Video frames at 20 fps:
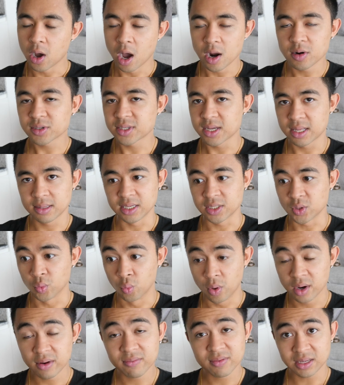understand this,
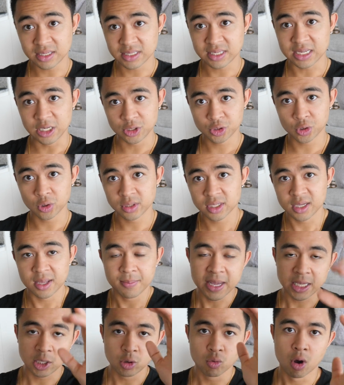one of these t-shirts can
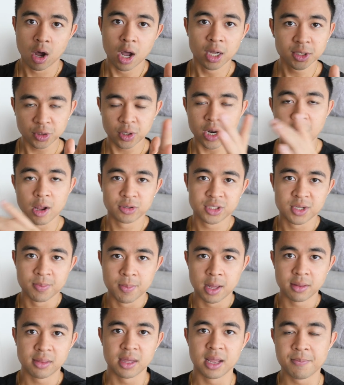make you $100 a
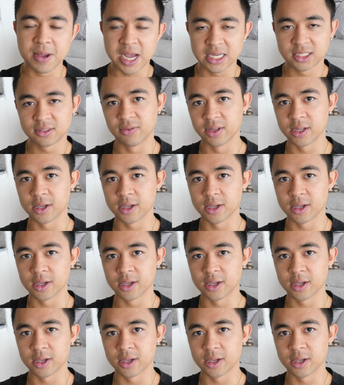month in passive